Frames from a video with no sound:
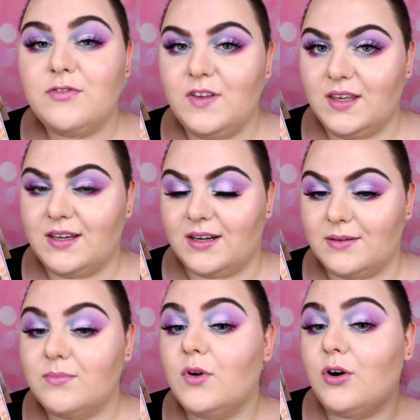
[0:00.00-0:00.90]

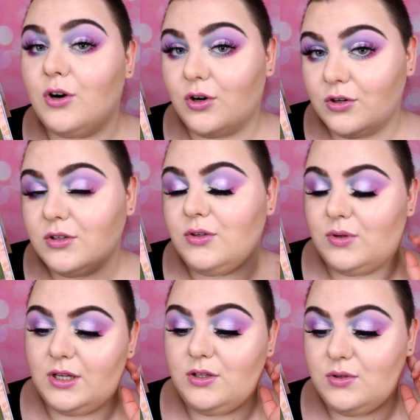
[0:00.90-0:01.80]
finger. Or
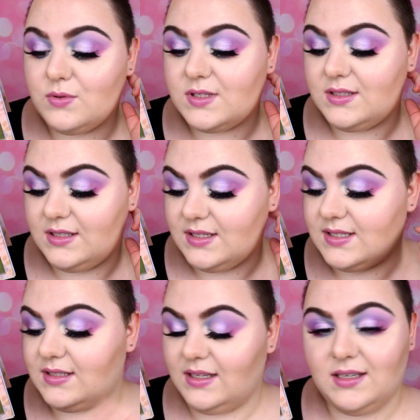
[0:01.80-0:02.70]
you can use
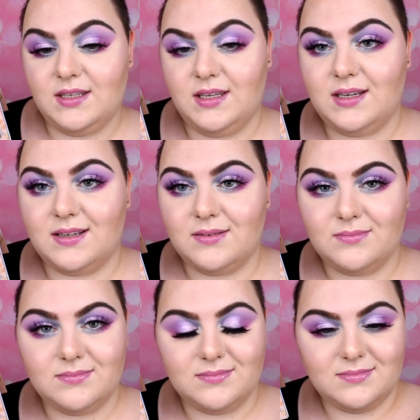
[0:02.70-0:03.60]
this technique
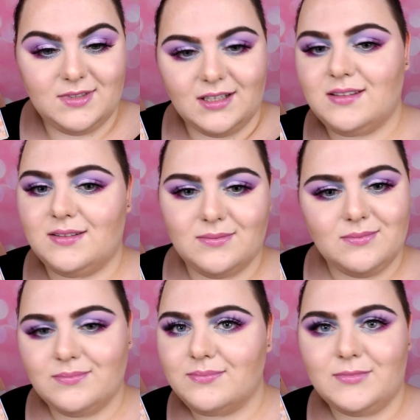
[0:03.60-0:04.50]
that
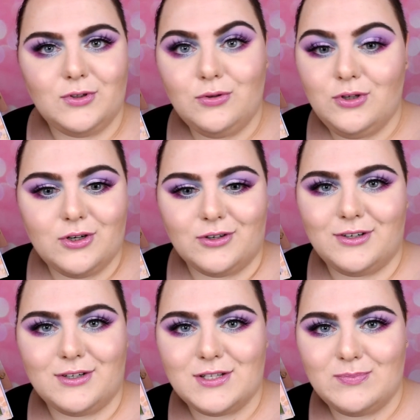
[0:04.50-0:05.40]

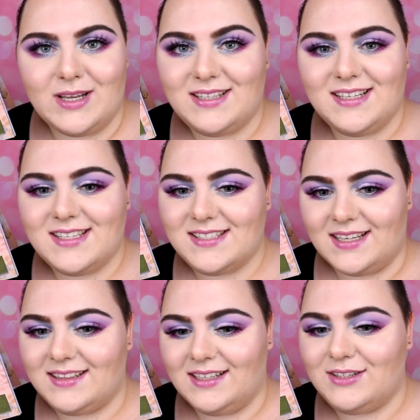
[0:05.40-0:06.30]
Unicorn Cosmetics
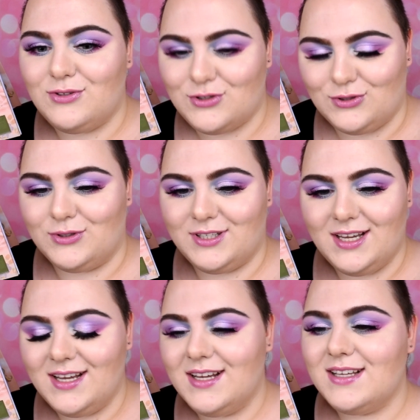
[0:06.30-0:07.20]
said that you should.
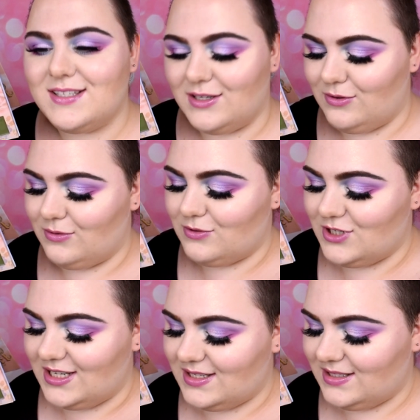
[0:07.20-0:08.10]
So
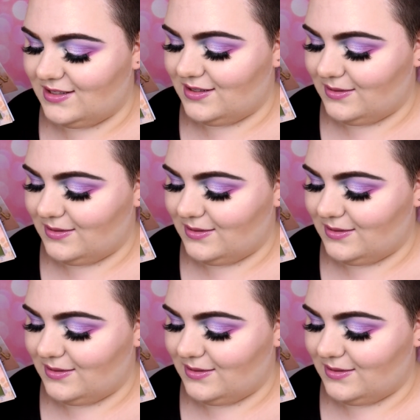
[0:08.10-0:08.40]
just